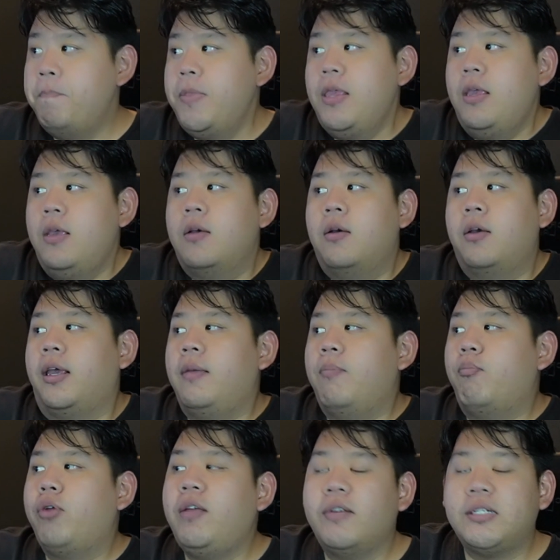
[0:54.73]
Okay,
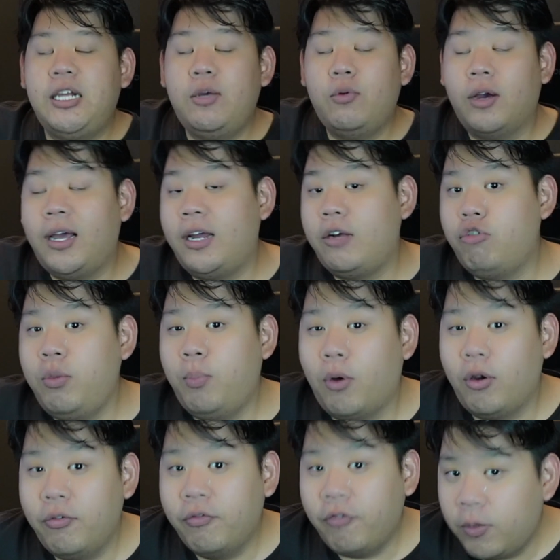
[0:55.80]
previously we were at
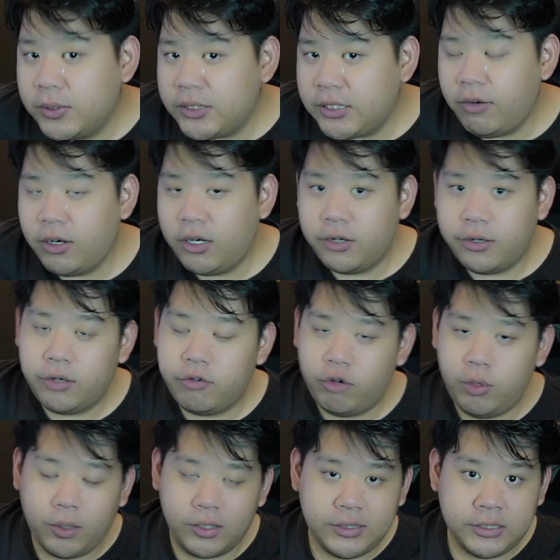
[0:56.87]
3.4%, right now we're at
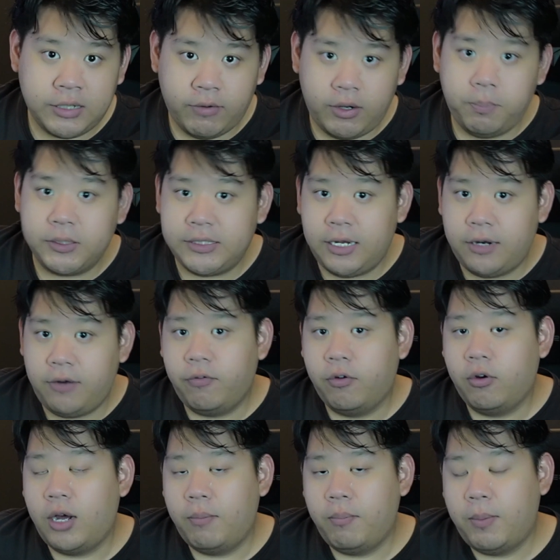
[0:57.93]
3.7%
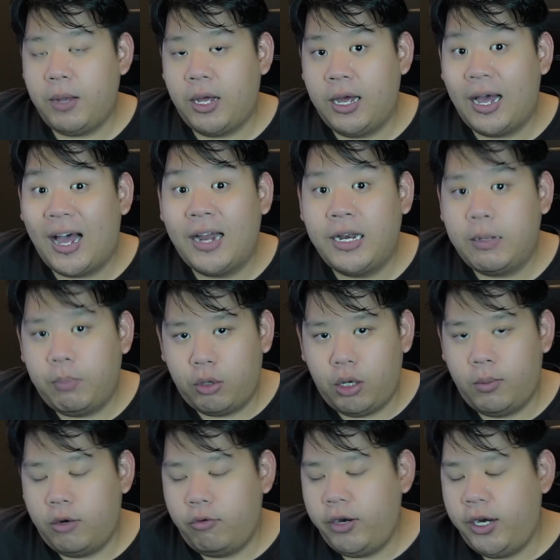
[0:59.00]
for
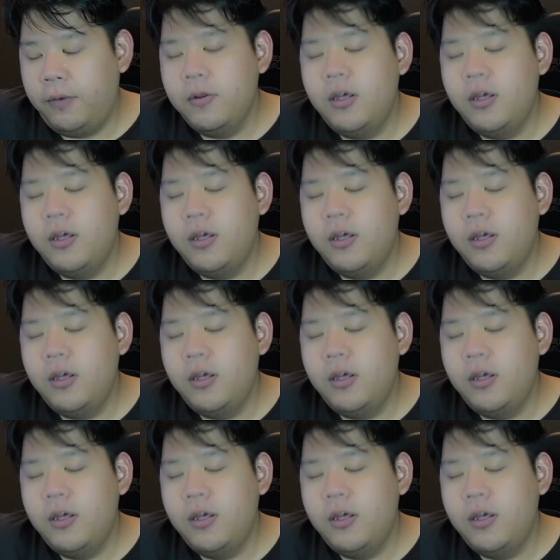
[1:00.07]
unemployment rate.